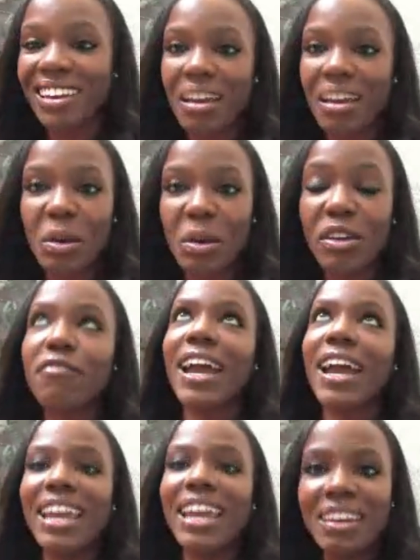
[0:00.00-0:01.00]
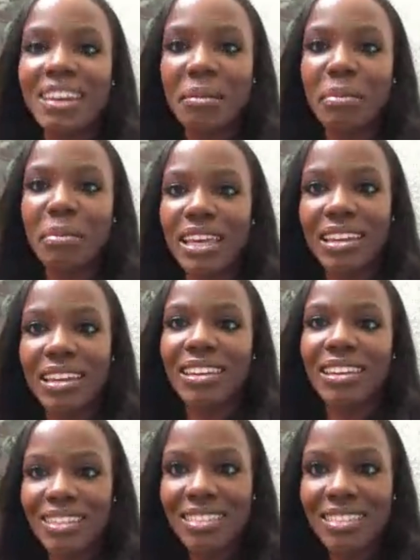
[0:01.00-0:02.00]
I mean, we fight, but
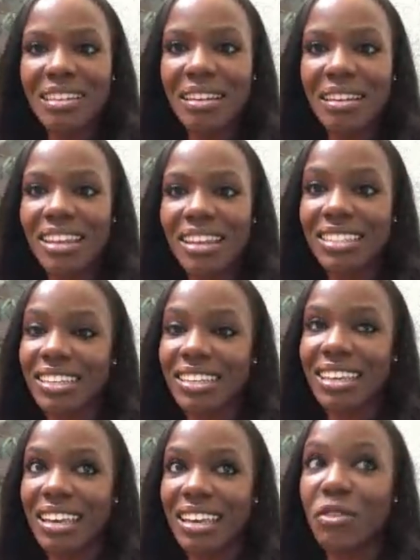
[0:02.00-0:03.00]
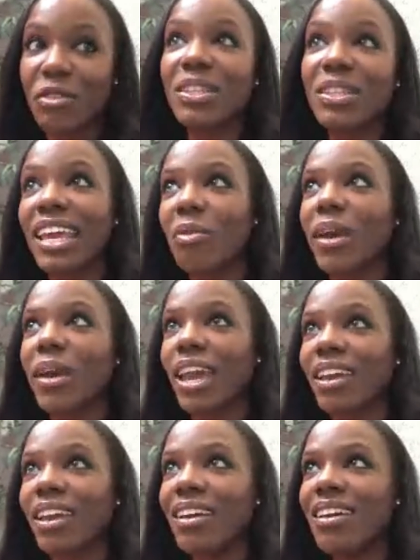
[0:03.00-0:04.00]
it's if you take
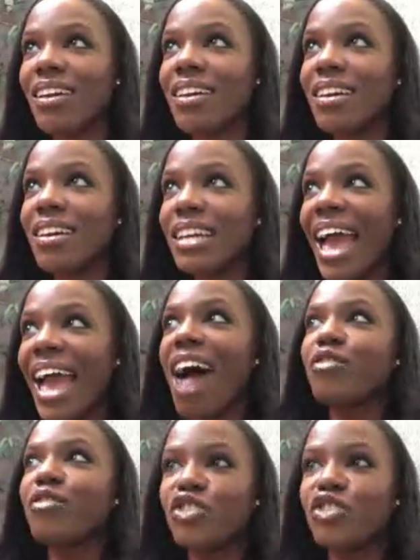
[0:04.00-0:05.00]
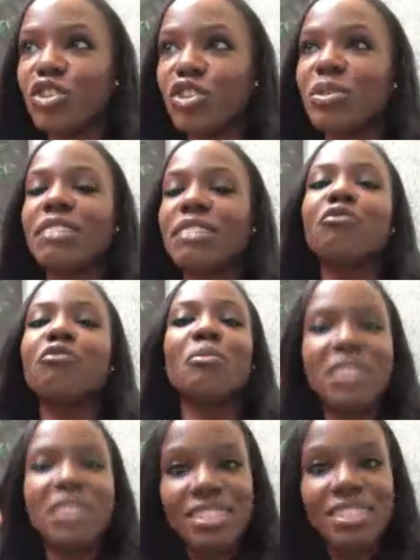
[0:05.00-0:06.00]
away half of the shows even from
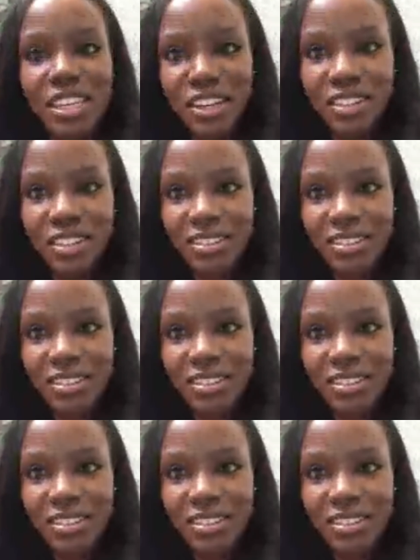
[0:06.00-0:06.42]
this year,